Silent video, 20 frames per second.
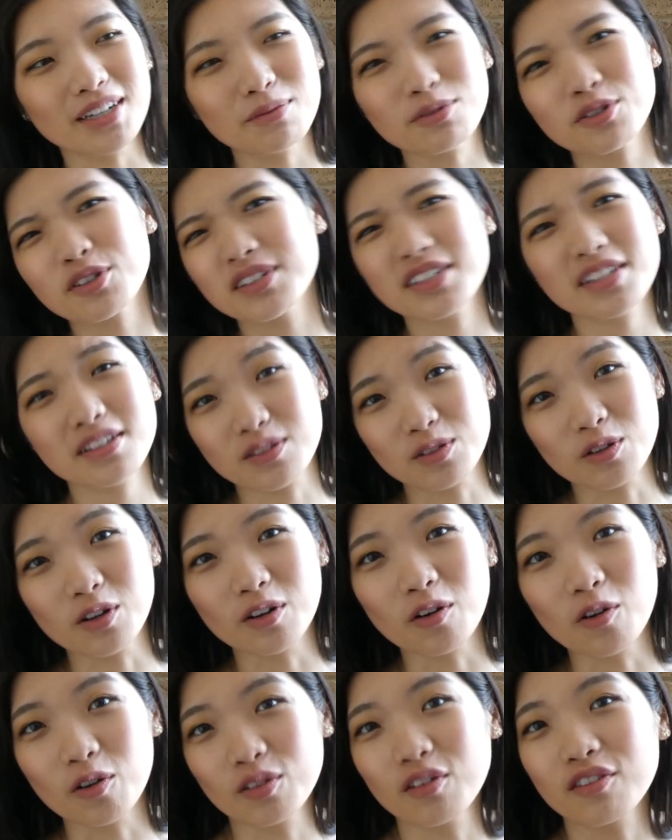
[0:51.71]
I'm sure it's
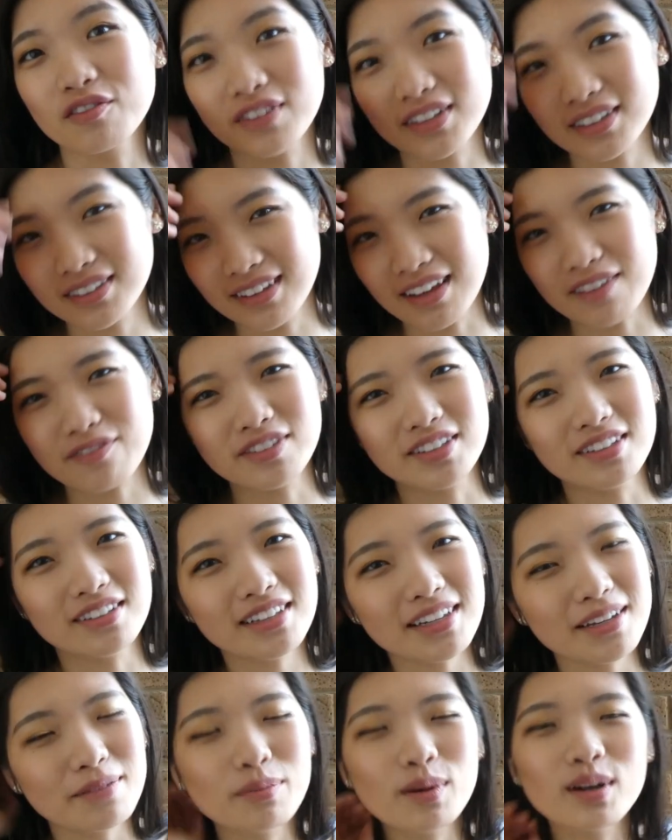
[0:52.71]
not all of it,
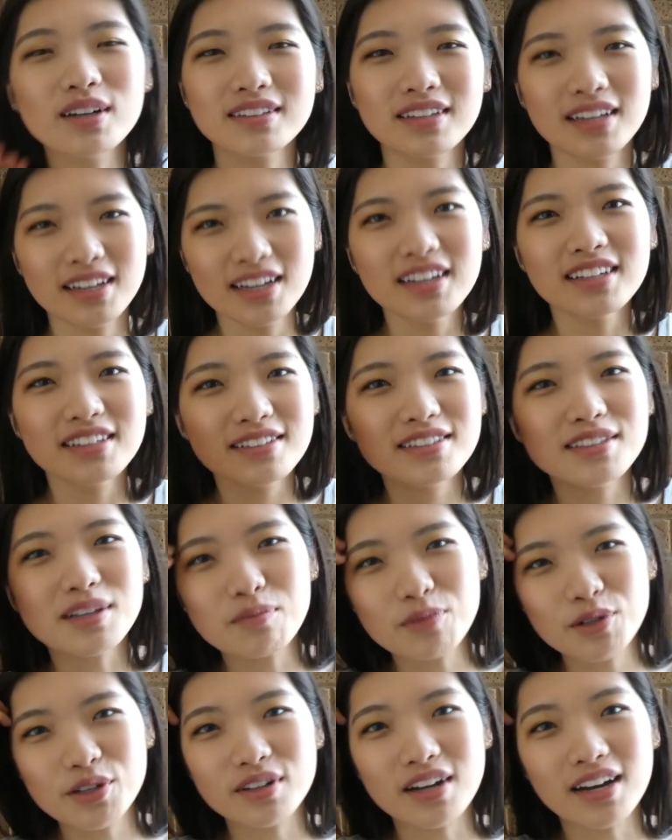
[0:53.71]
definitely, but
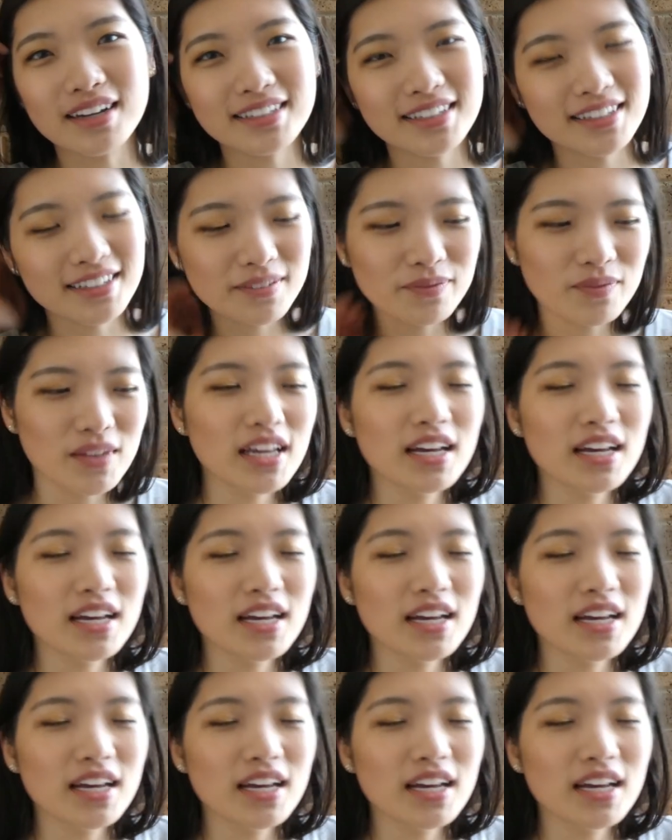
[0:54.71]
some good idea.